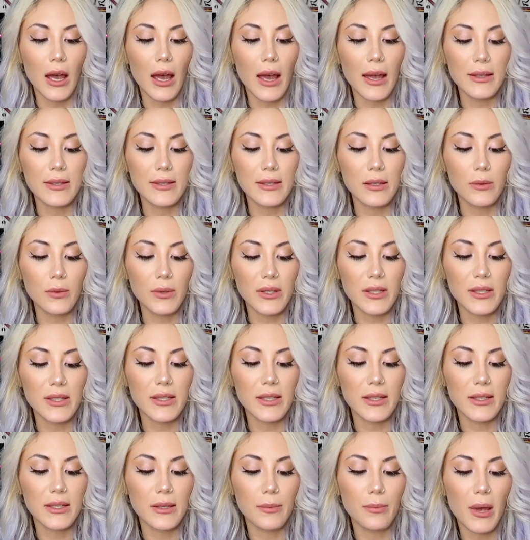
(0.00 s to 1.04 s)
I see with the
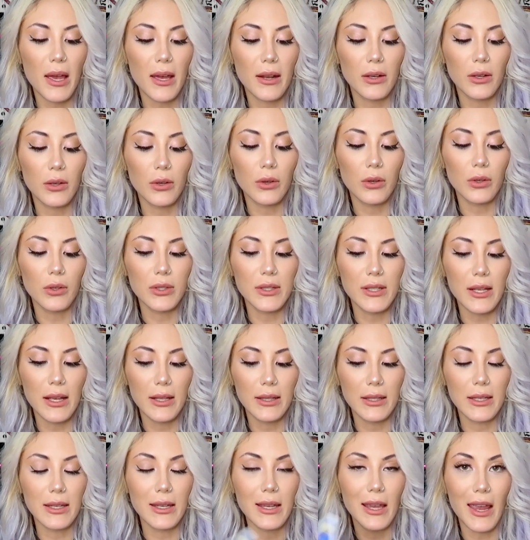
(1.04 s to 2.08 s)
Six of Pentacles
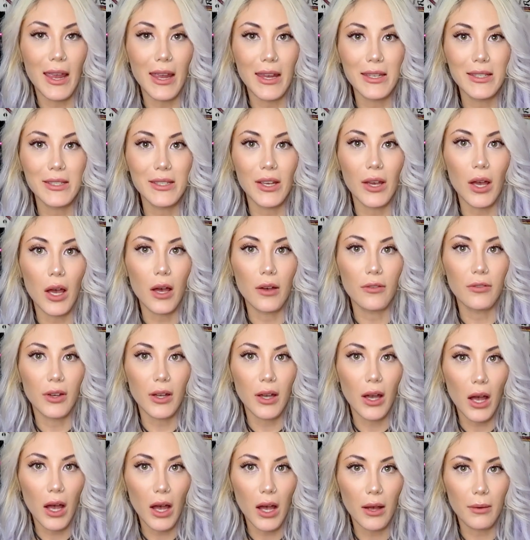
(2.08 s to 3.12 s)
and the Eight of
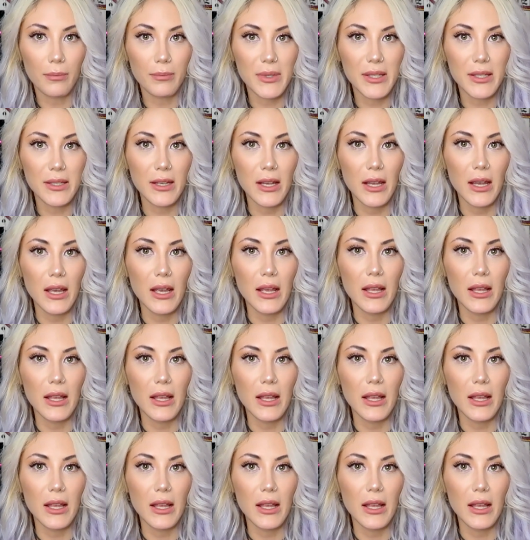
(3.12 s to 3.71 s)
Cups,